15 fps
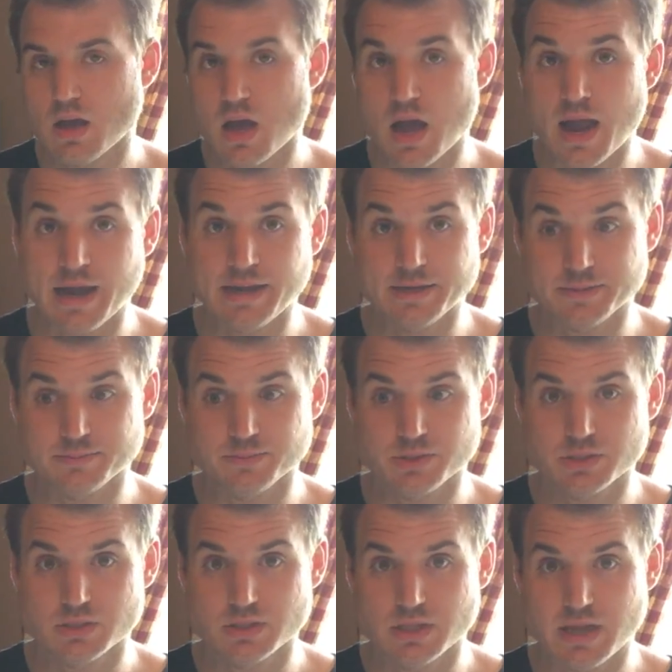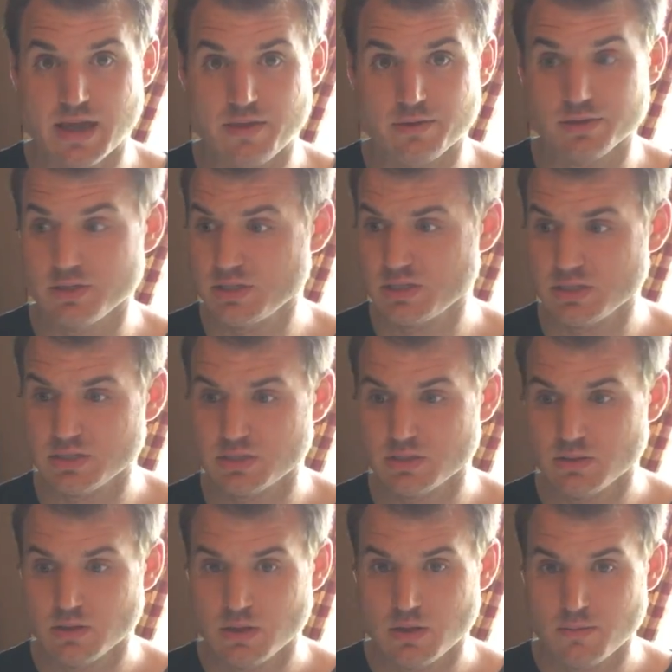items together. And this is,
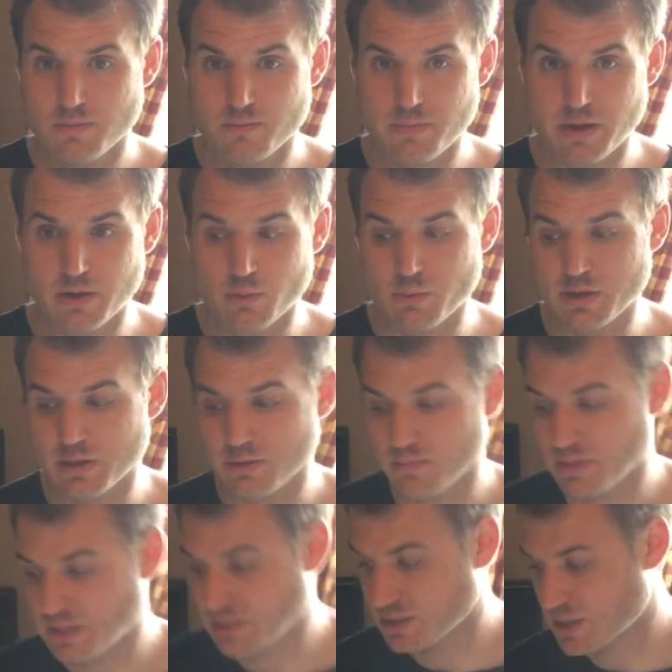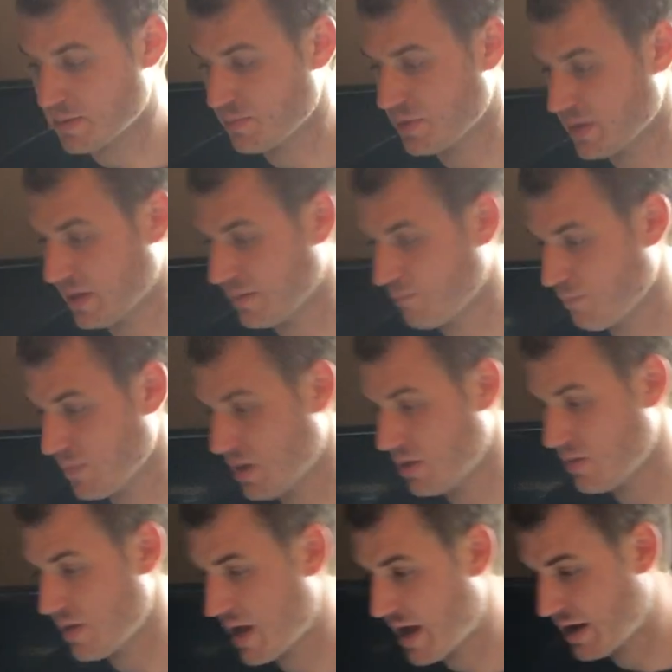bear with me, something
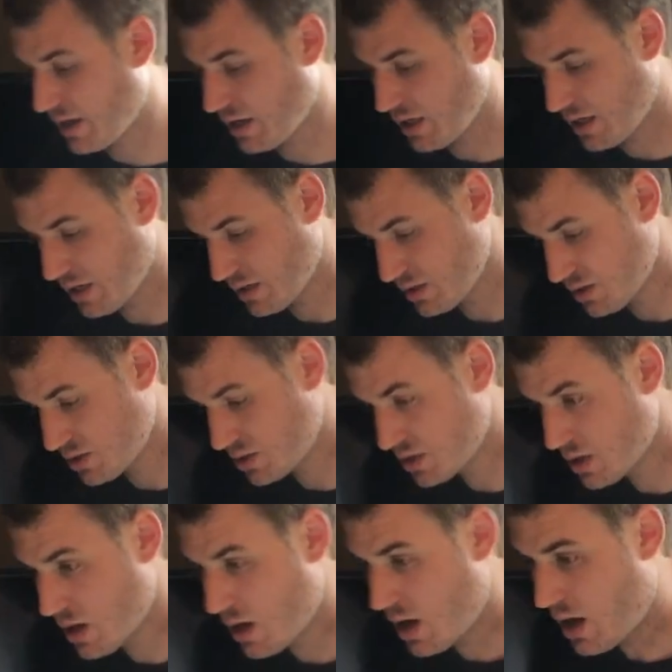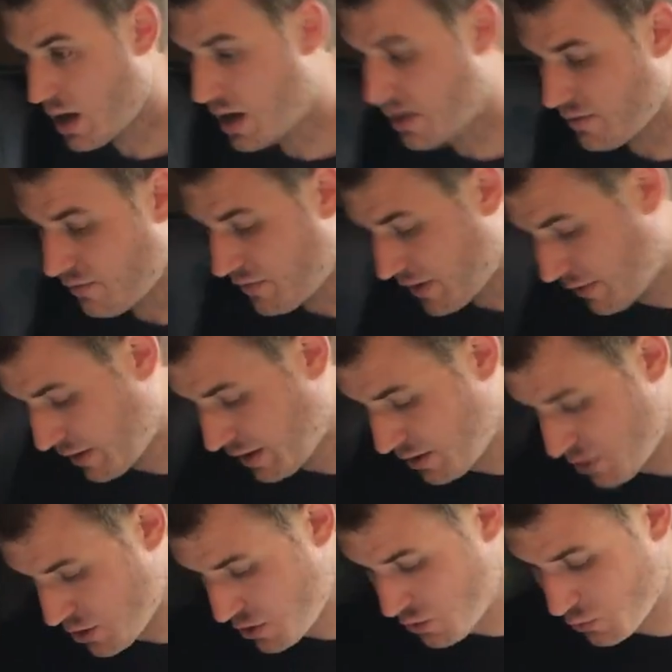that is very
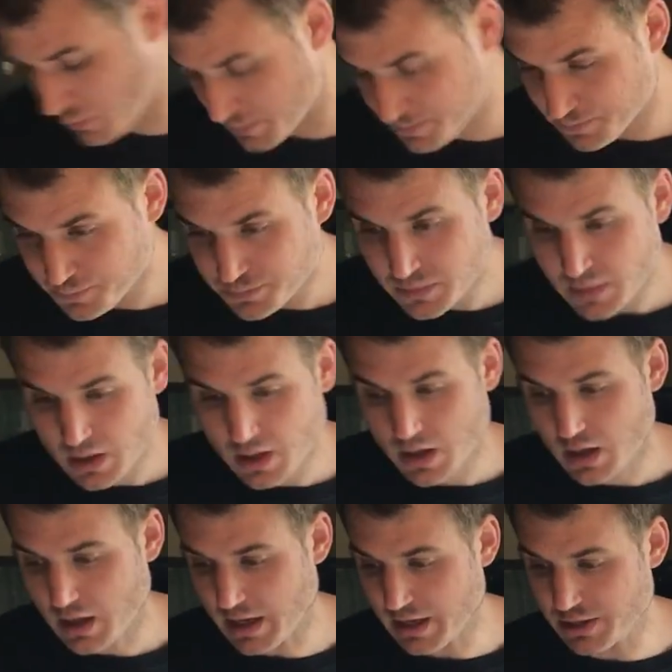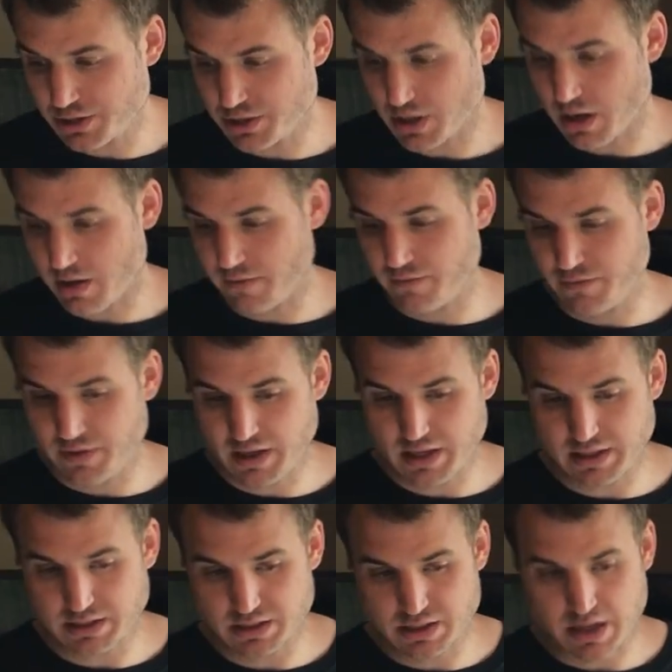new. Each of
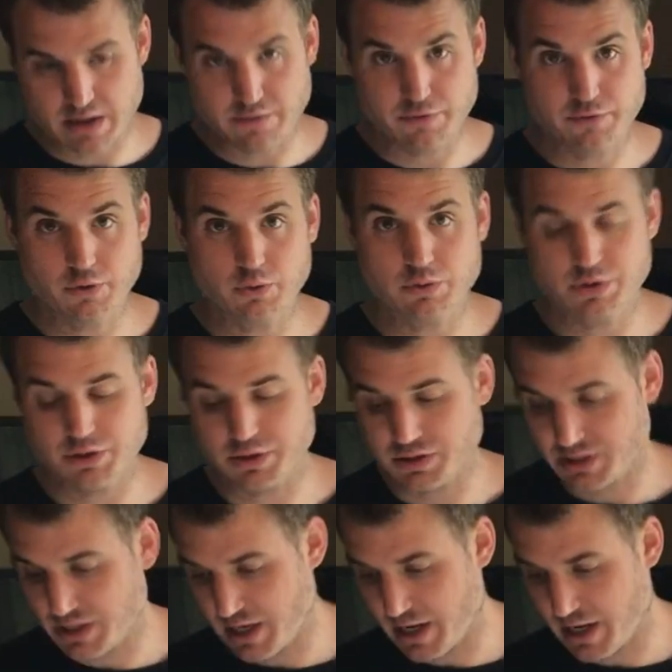these folders